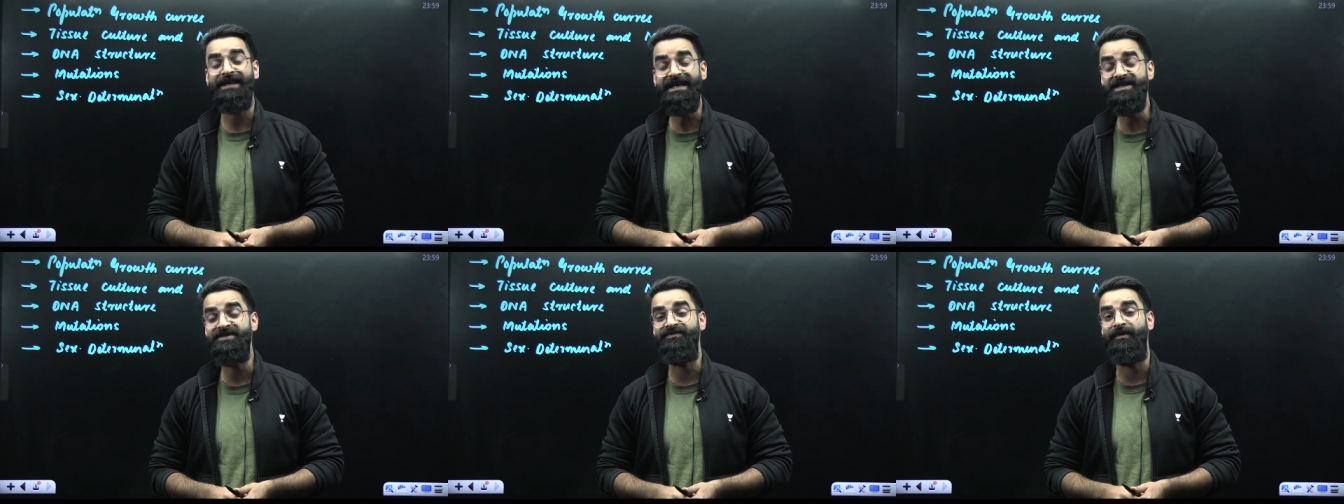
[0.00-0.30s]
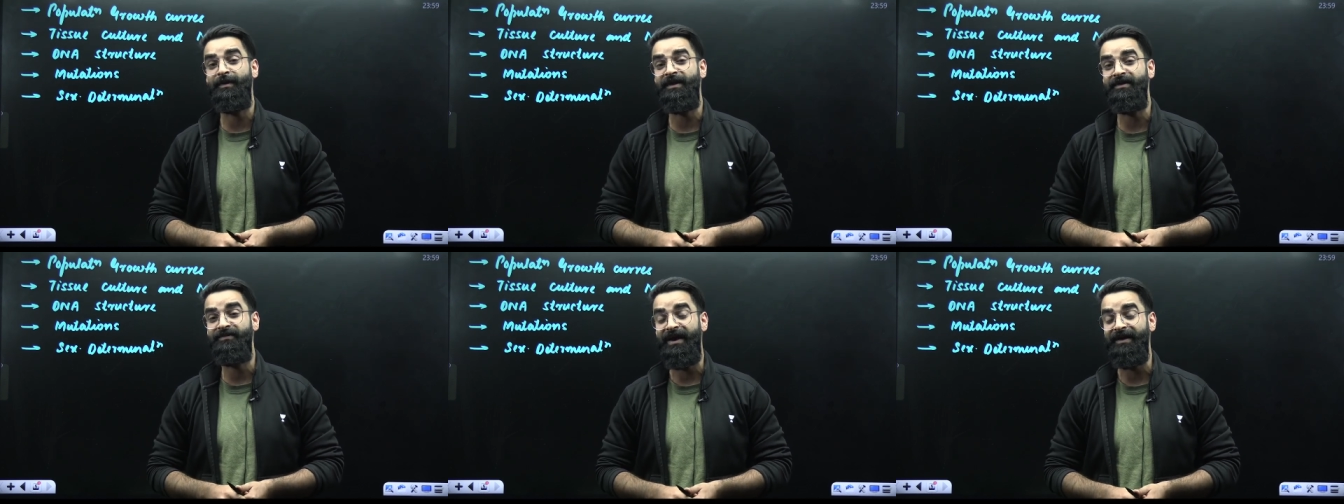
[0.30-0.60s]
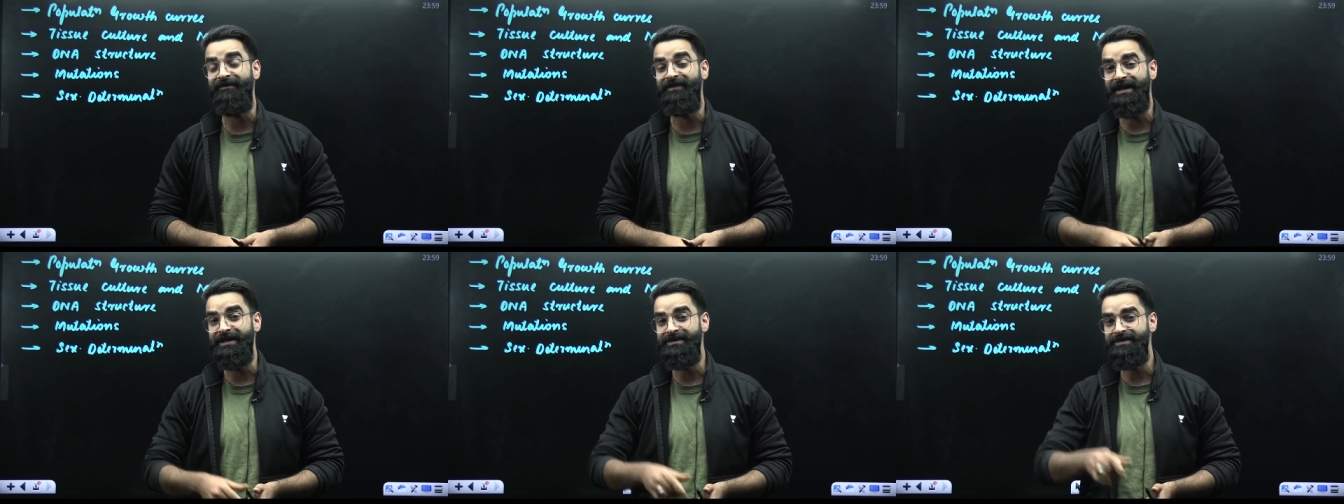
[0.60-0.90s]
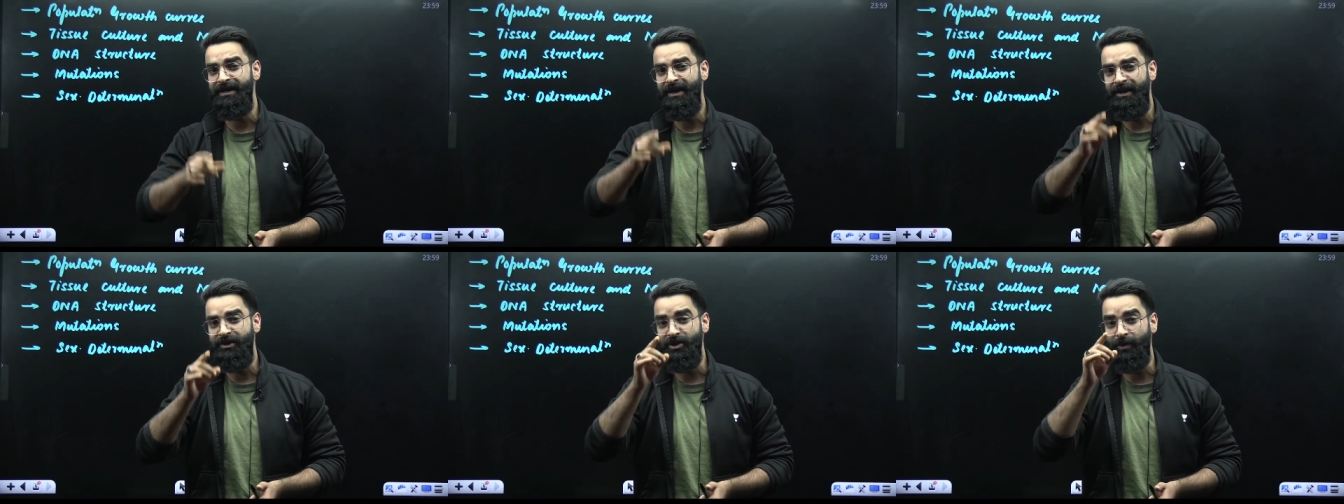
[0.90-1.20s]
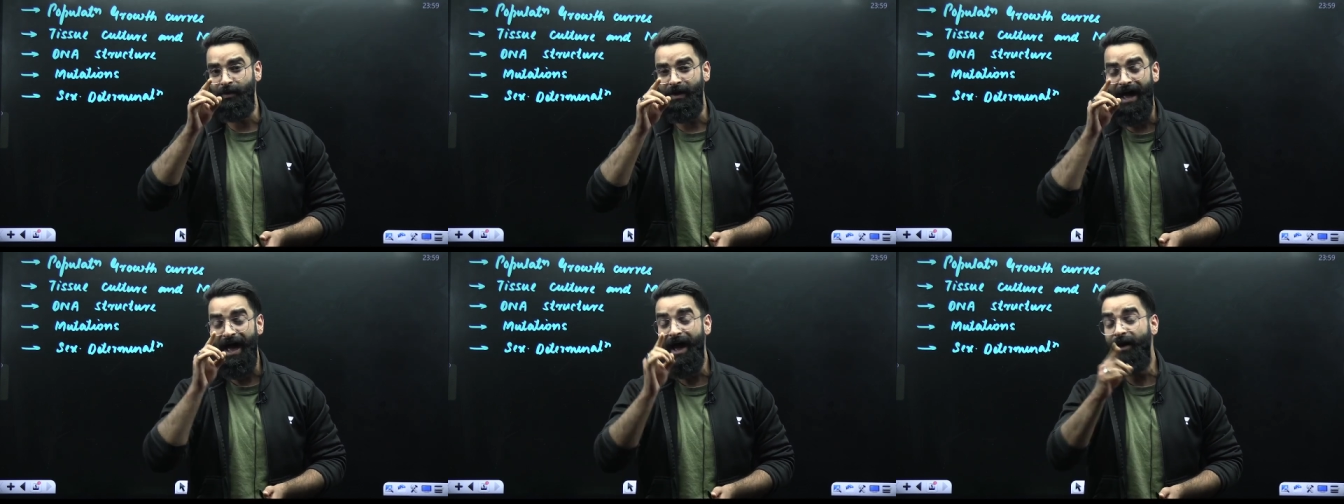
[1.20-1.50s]
these 55 days
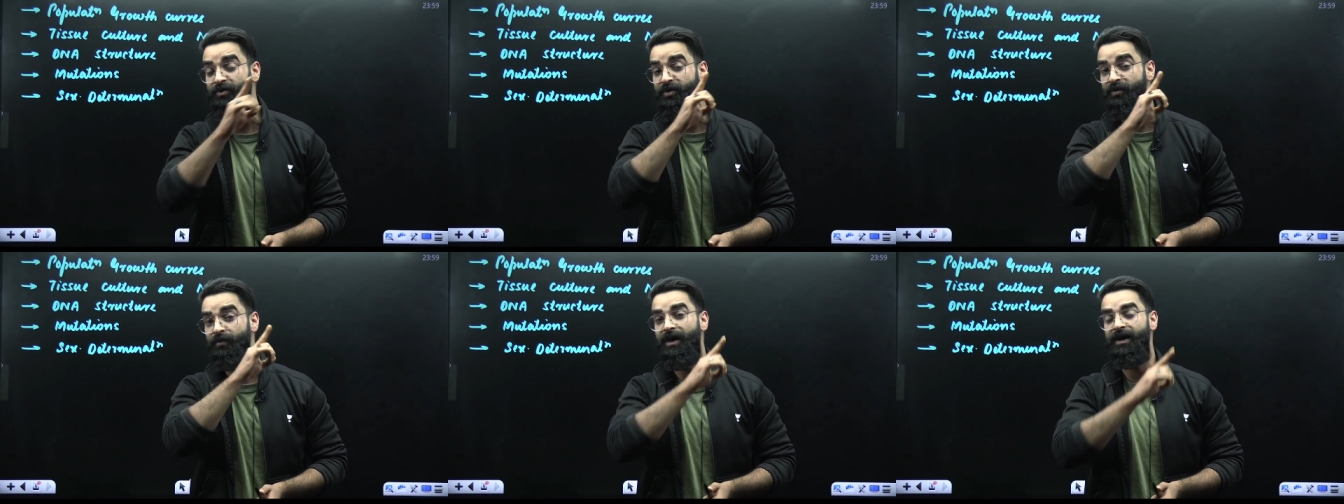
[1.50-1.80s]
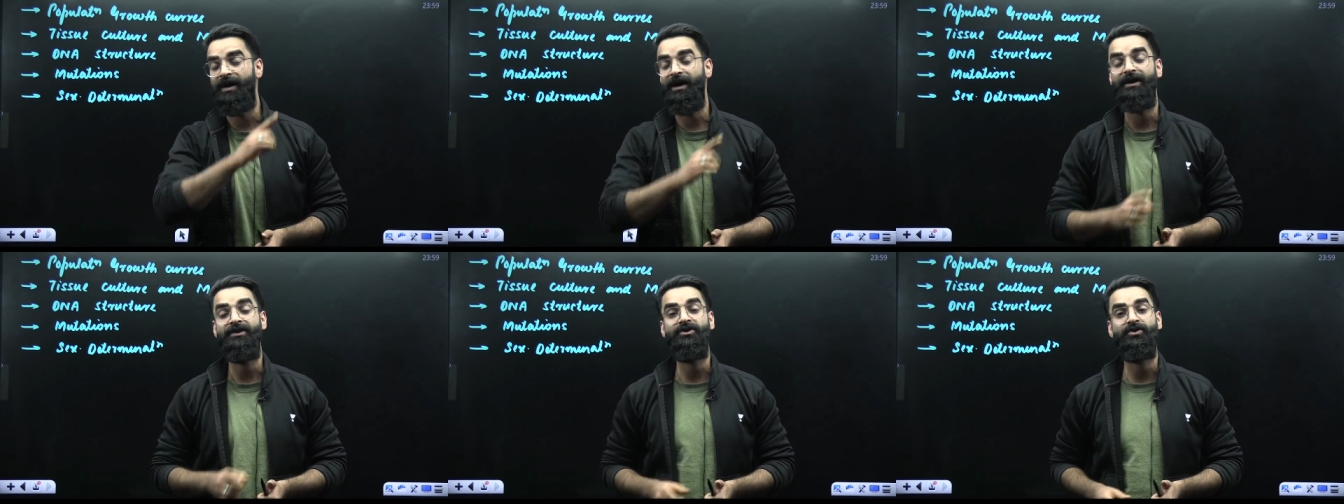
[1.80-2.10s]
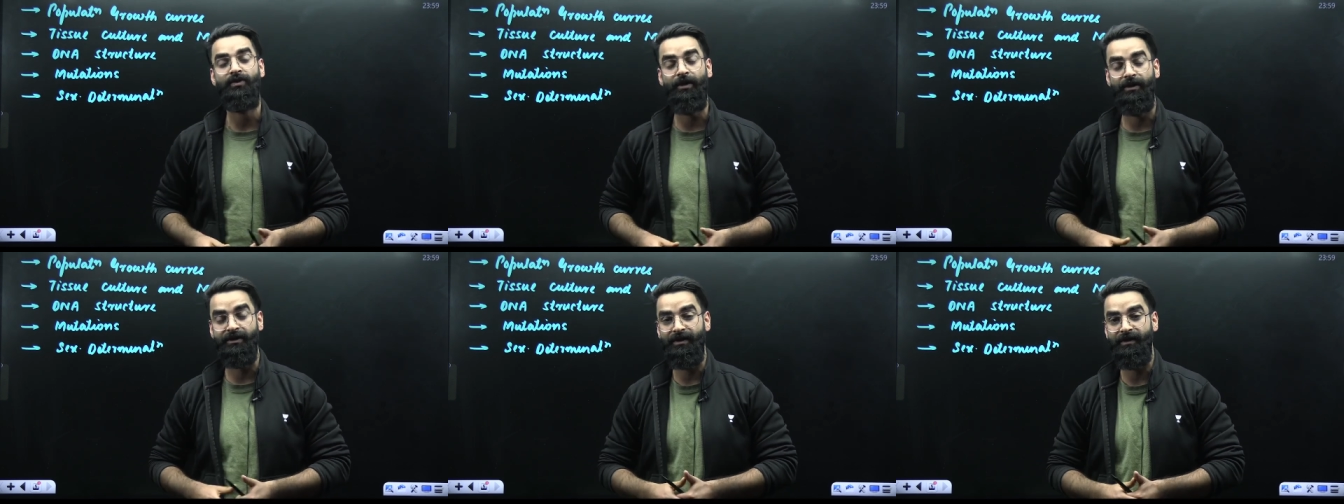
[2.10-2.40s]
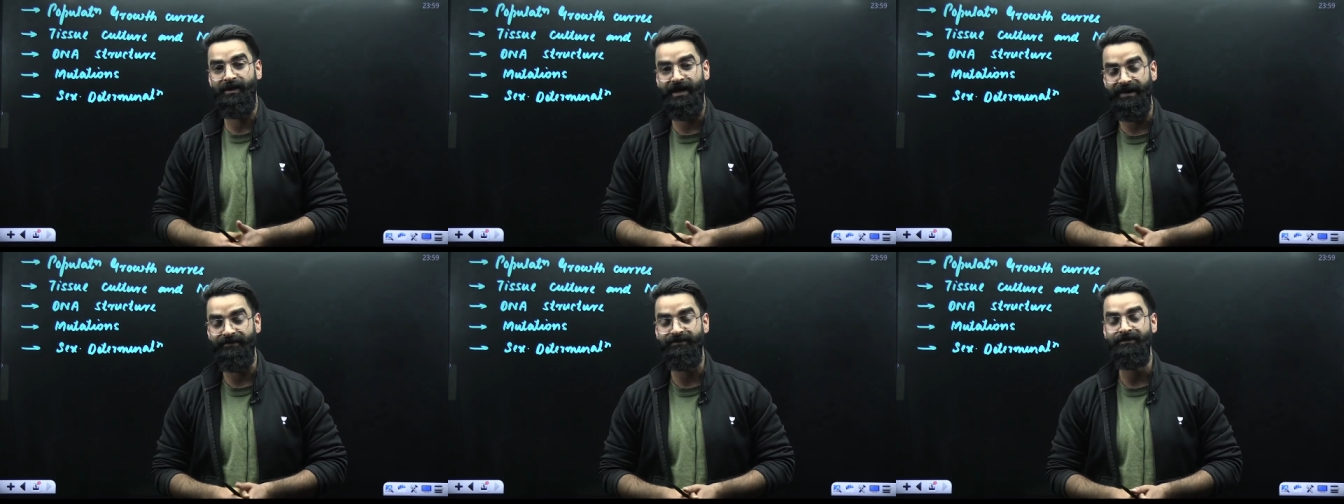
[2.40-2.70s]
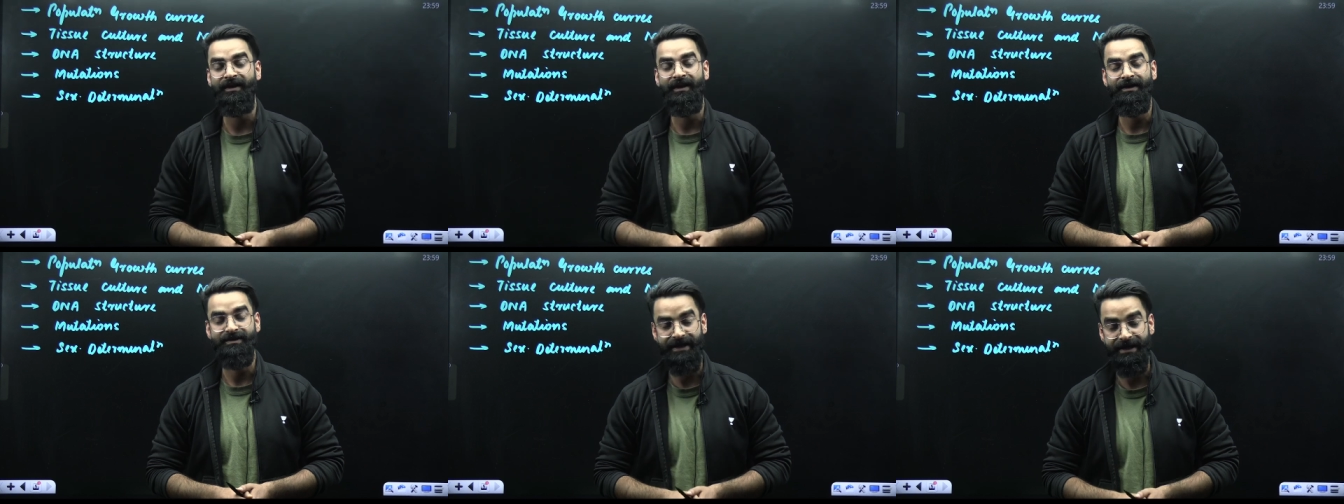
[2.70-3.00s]
you'll have to work hard throughout your life